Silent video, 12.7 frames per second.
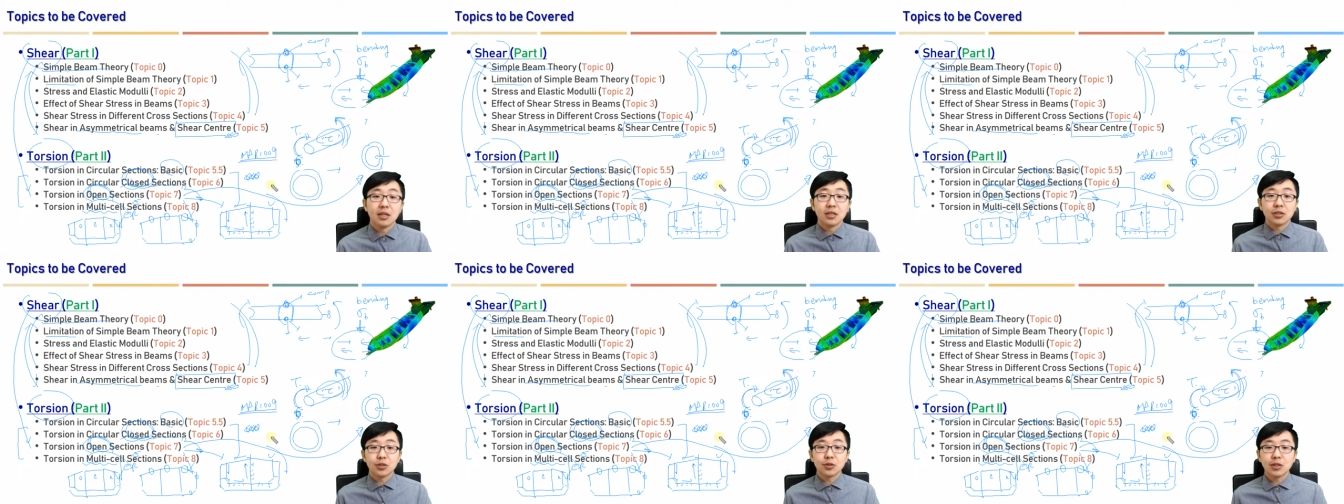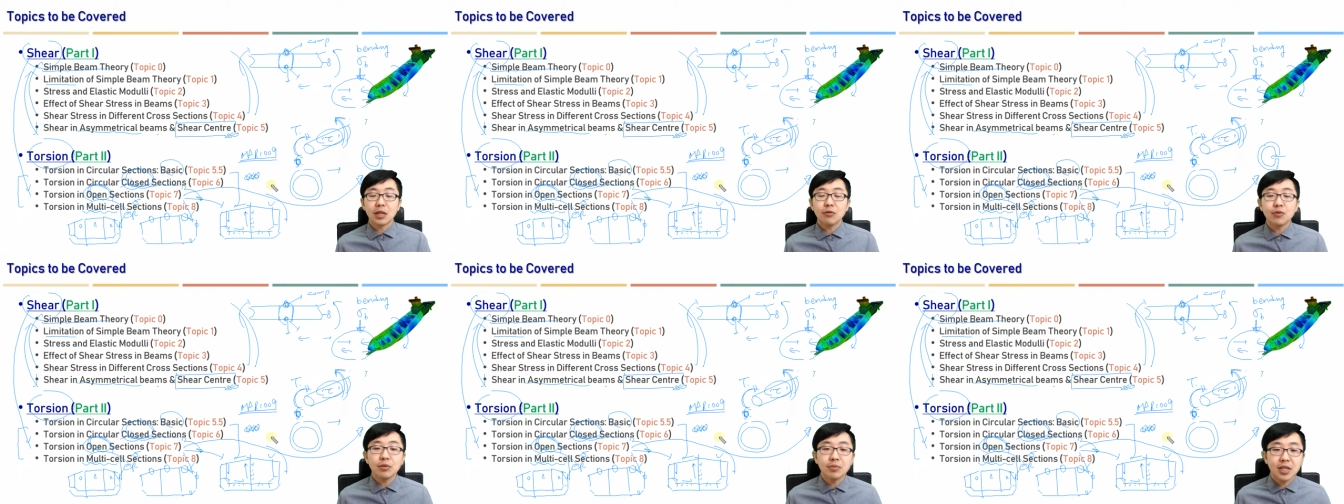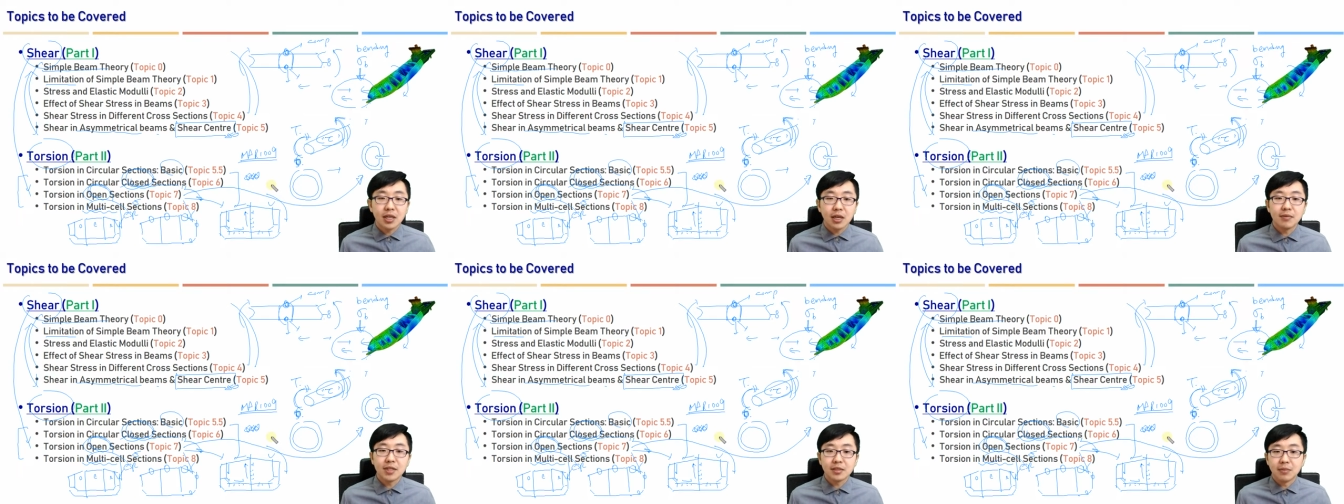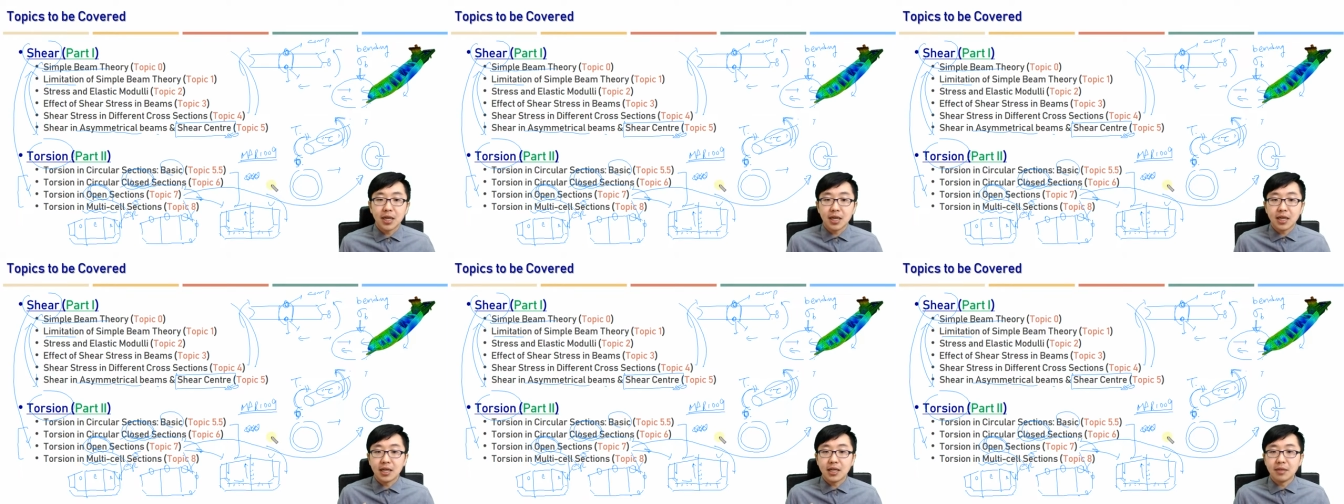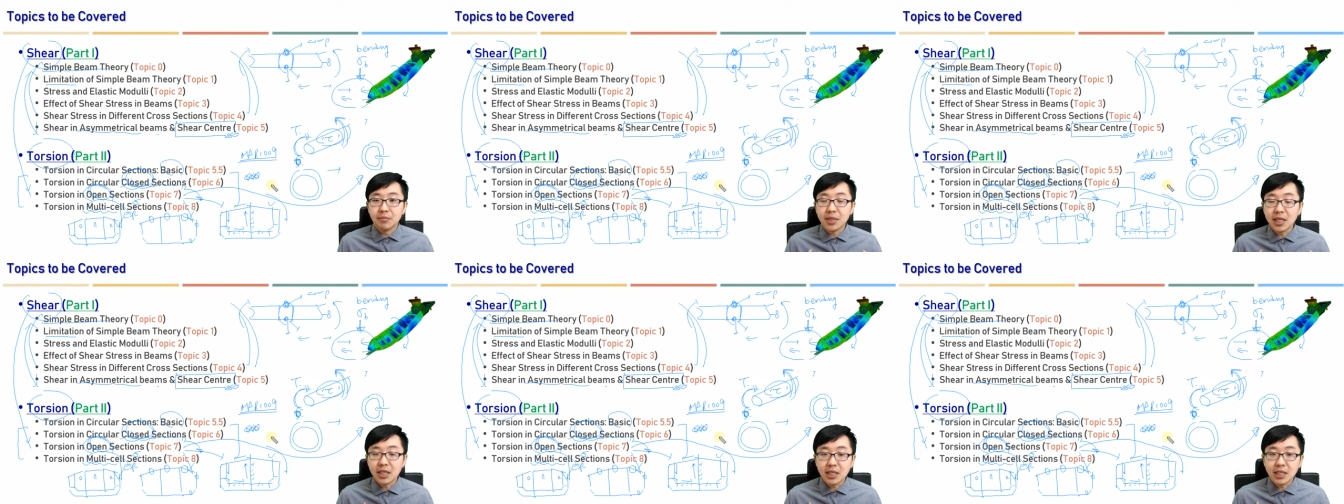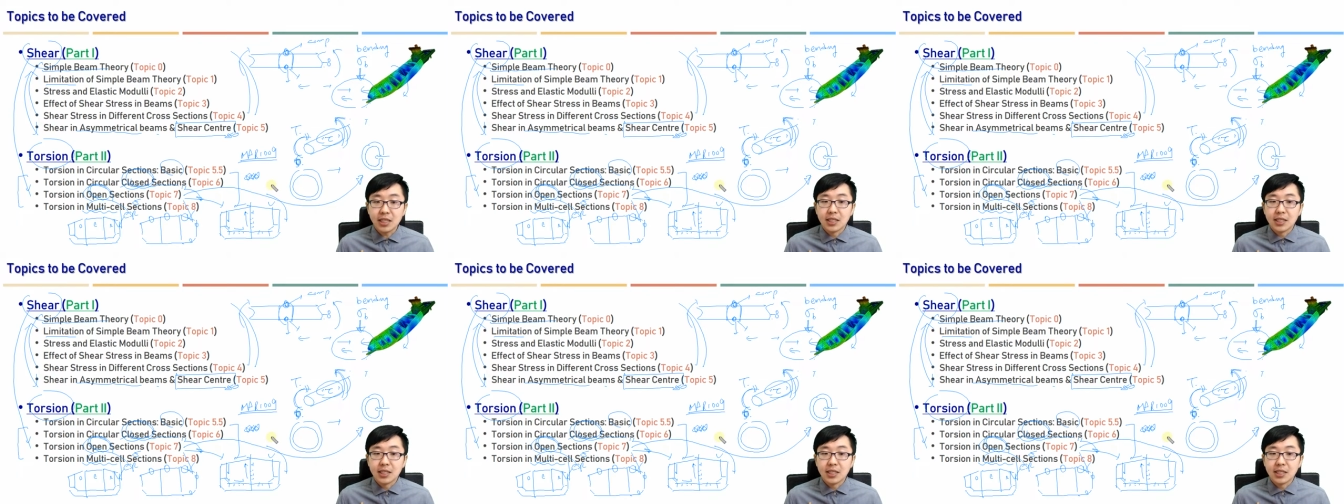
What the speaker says: So that will be covered by me